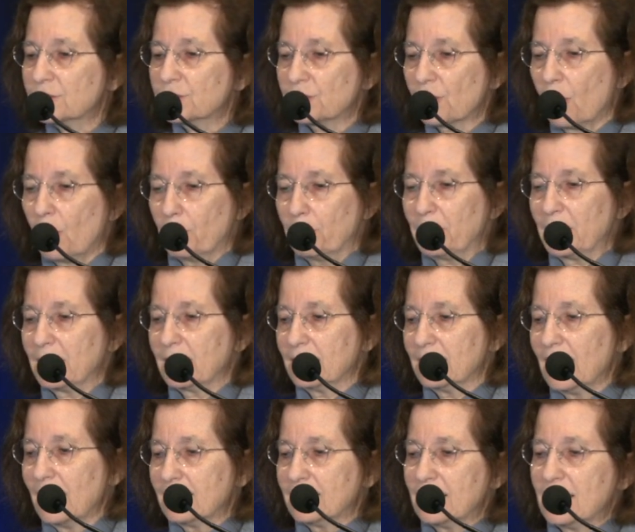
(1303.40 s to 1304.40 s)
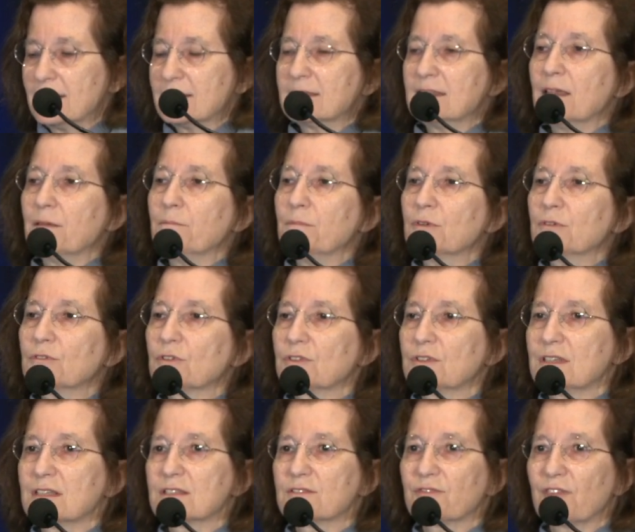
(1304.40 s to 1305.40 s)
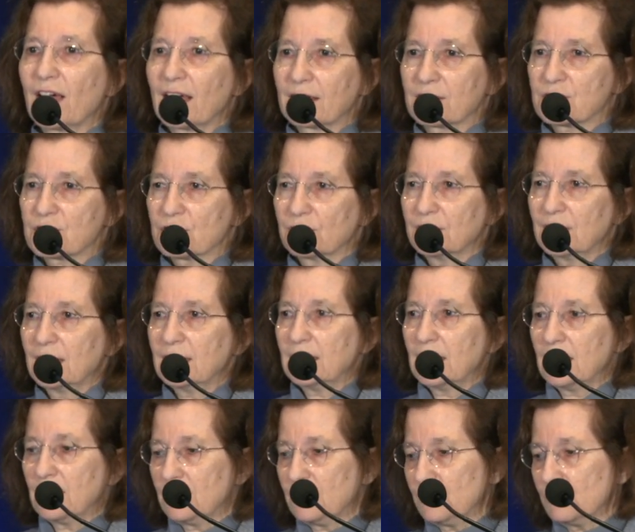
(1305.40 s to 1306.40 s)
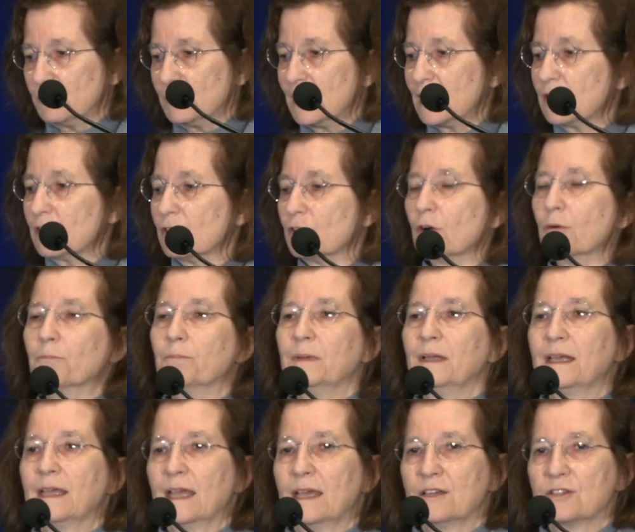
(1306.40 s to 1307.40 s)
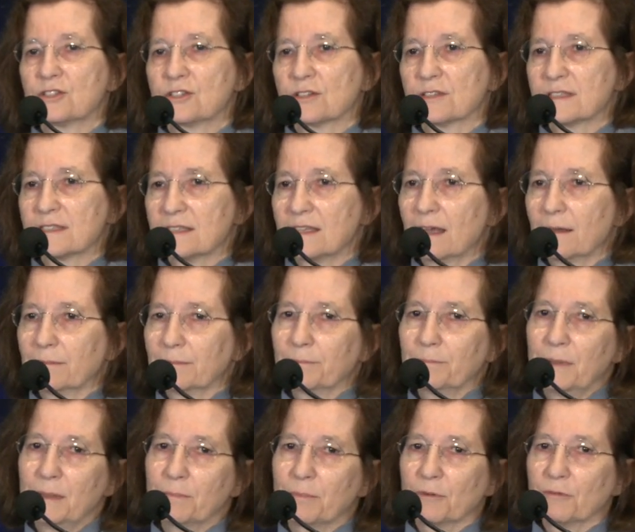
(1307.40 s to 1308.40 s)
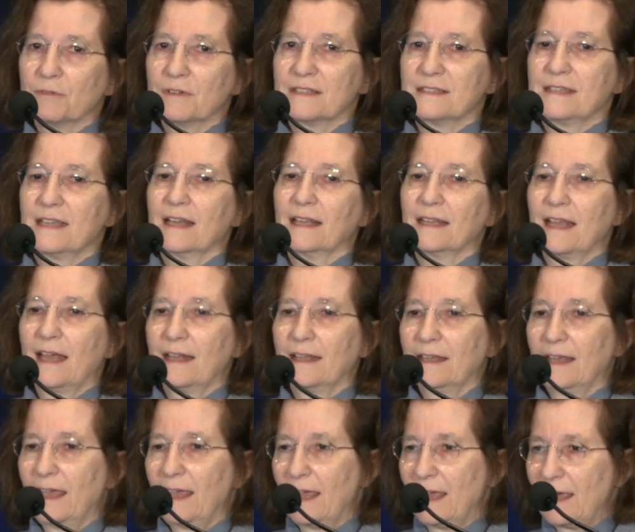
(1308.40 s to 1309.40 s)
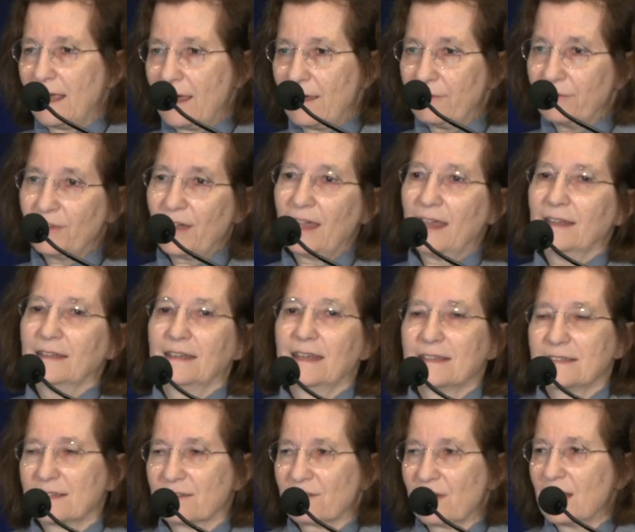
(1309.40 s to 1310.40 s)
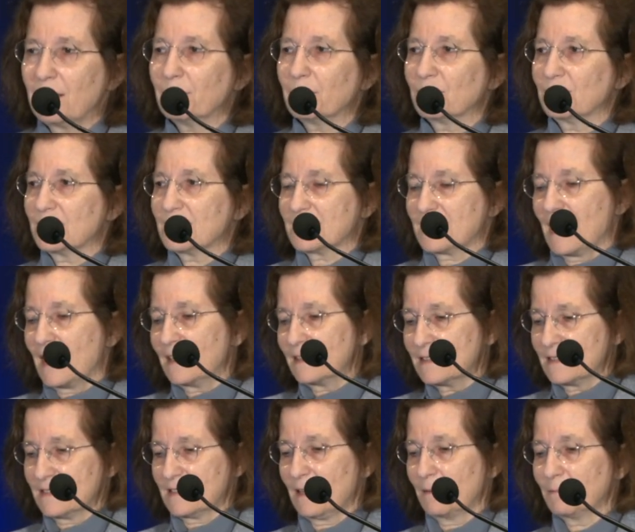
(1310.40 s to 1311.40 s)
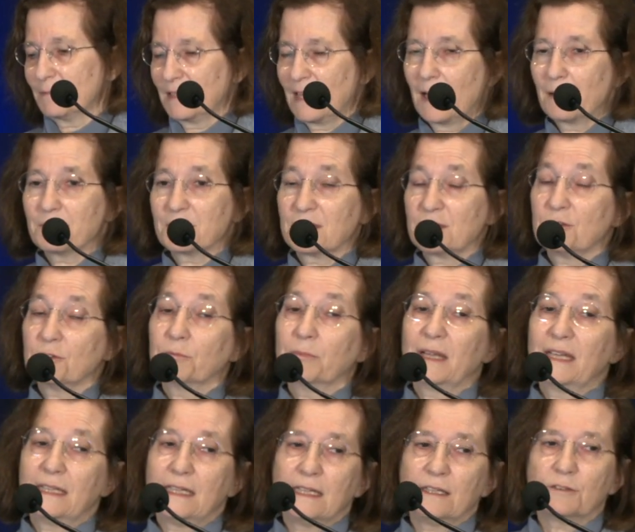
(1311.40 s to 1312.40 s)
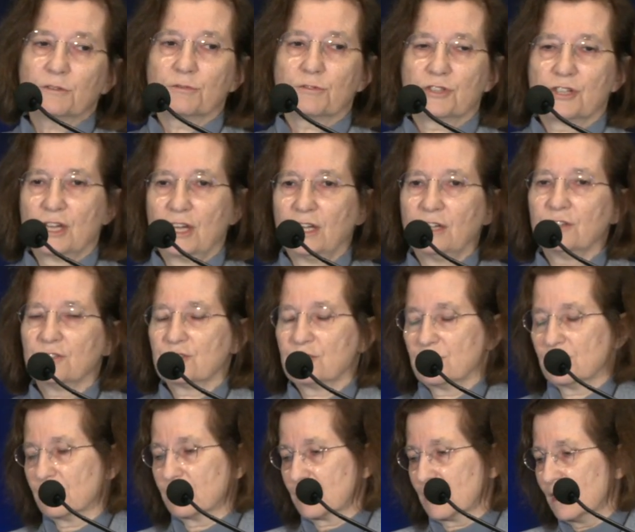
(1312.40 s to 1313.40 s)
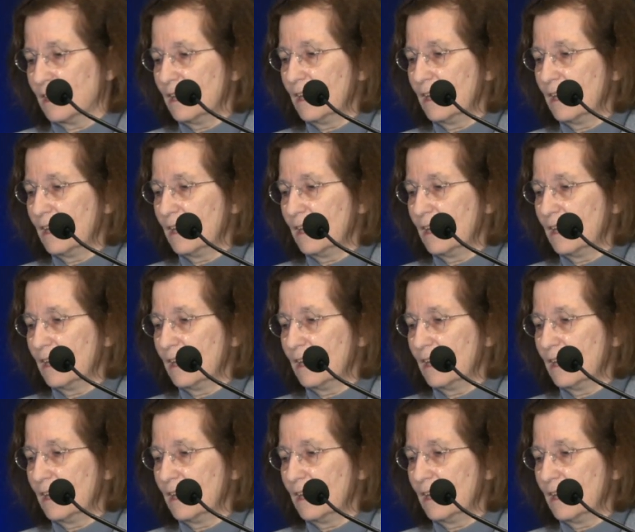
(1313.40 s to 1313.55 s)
topic, that is the immunodysfunction and the unique complications that people with CLL have. And as Raymond said, sometimes you may need to change your